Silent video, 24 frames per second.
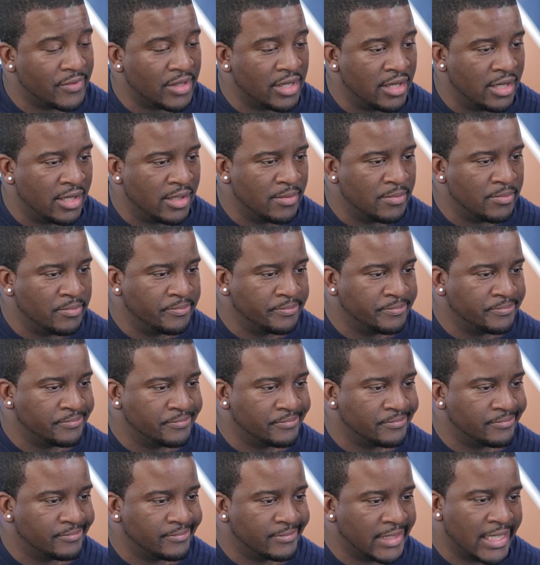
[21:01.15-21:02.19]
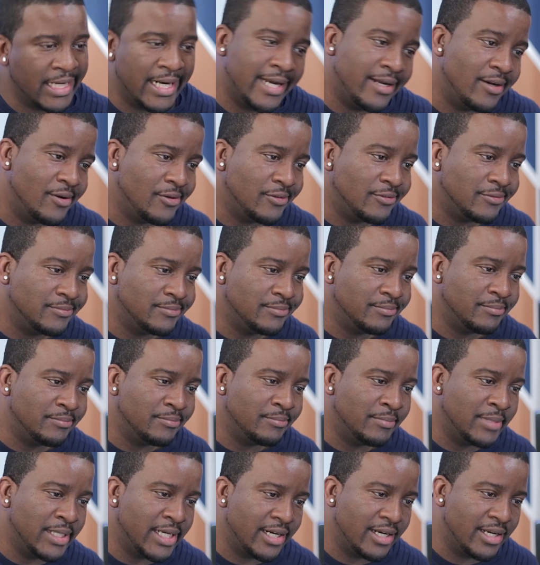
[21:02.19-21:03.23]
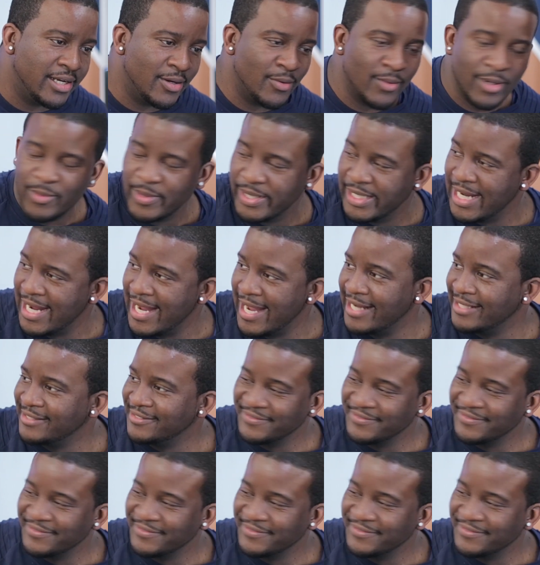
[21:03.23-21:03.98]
And I don't. But what we got?